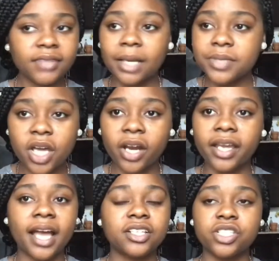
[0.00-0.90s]
I'm
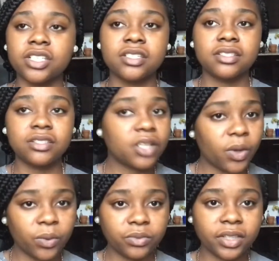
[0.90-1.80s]
sorry. Just
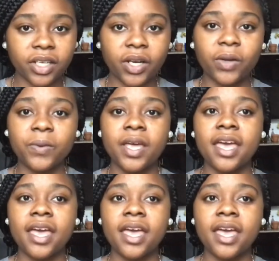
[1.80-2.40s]
don't, you know?